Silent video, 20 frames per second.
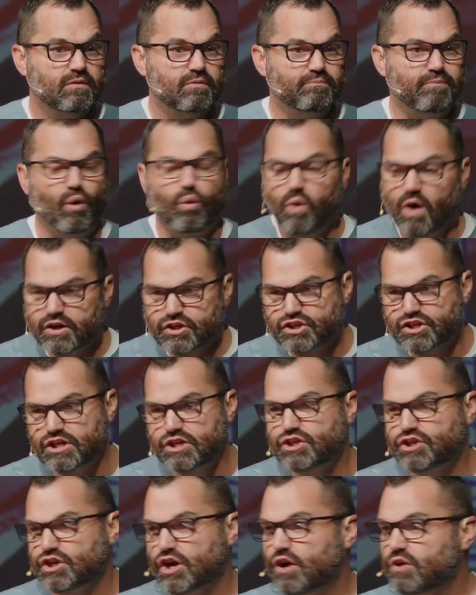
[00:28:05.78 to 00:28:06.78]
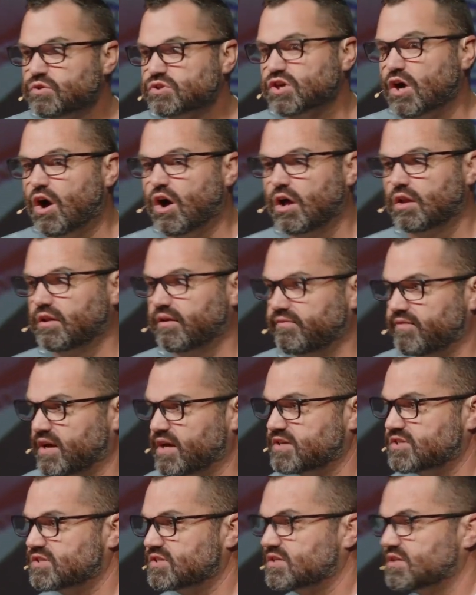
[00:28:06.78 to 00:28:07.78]
But what she shows all of
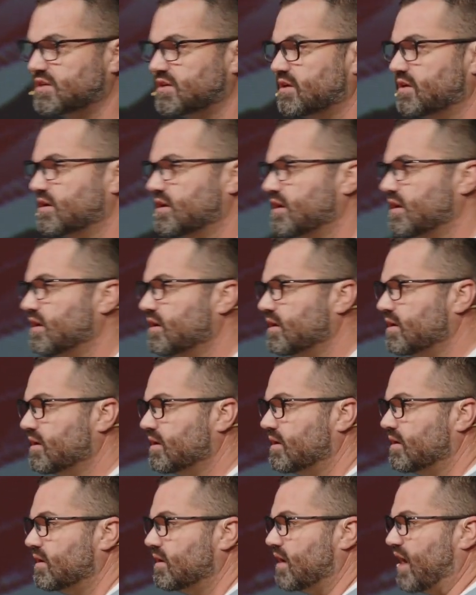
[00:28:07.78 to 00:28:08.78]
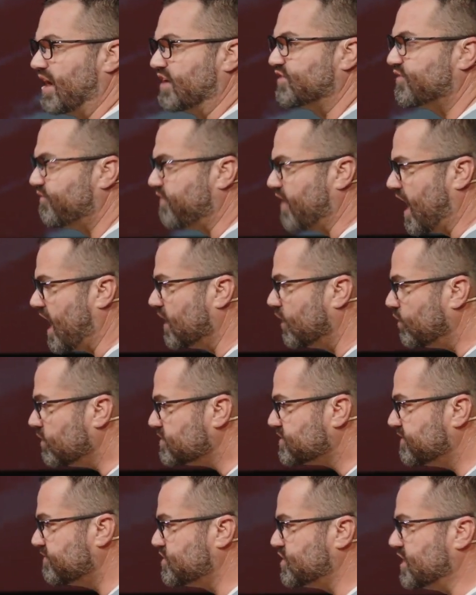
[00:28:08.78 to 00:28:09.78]
us, as
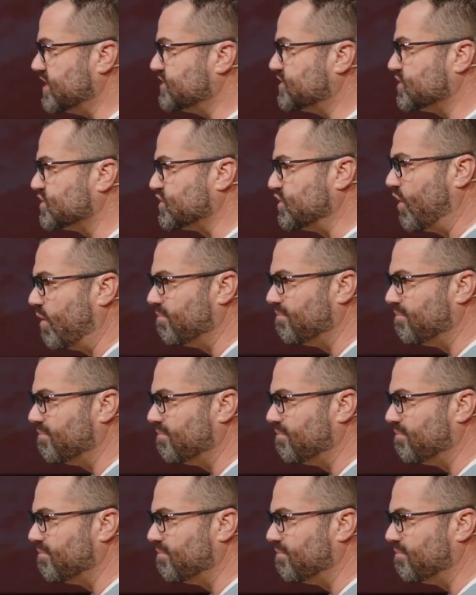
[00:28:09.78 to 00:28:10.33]
followers of Jesus, no